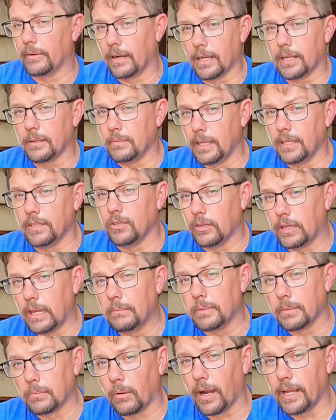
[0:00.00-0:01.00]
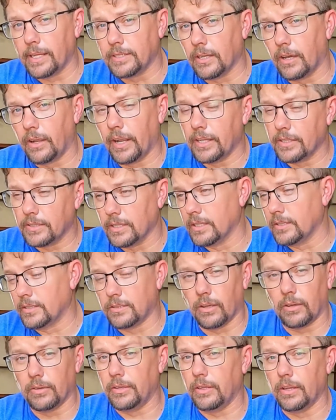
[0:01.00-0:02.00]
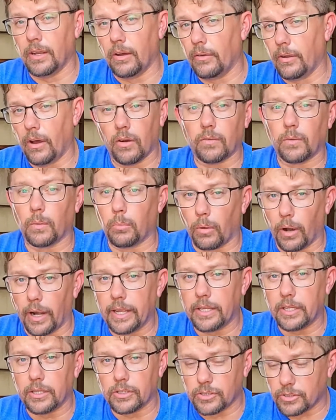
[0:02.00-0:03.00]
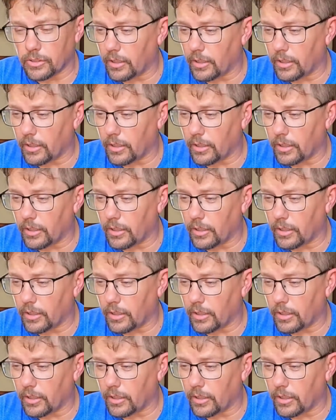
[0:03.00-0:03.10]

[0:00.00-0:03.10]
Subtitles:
would recommend you keep the brakes on it just so you don't over brake your